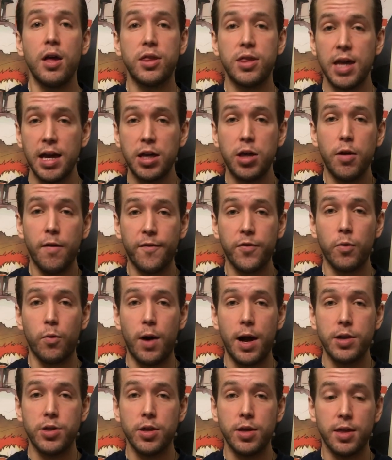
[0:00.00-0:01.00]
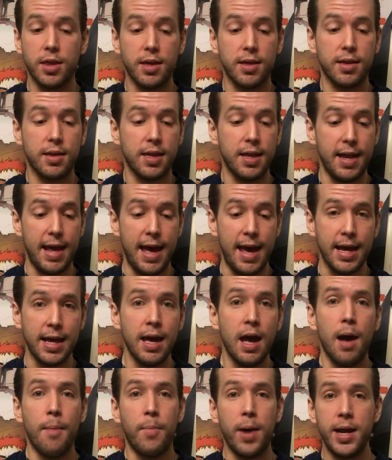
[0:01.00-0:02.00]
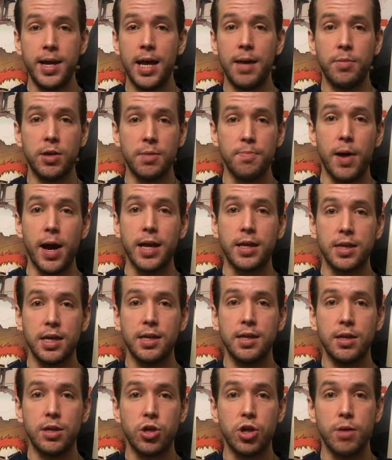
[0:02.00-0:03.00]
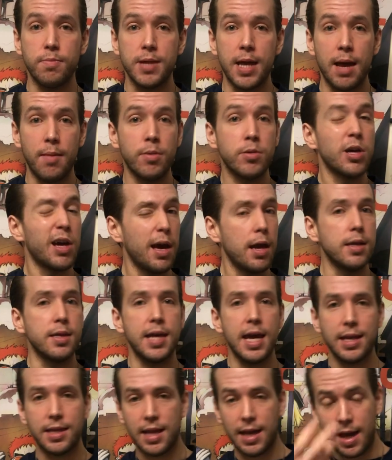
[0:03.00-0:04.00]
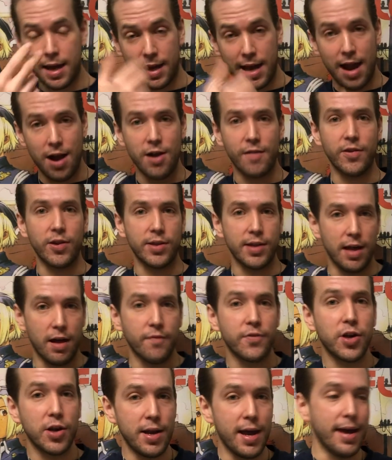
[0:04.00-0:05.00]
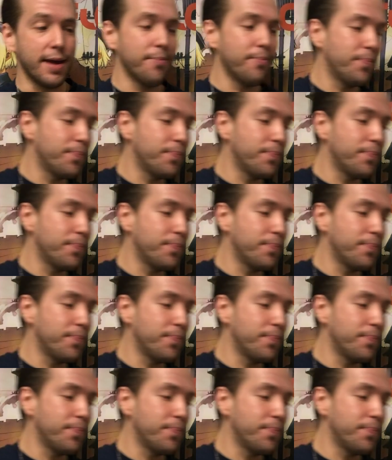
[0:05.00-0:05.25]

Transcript: Thank you for watching this today. My name is Mike, this is Chip Damage, and take care of yourself. Good night.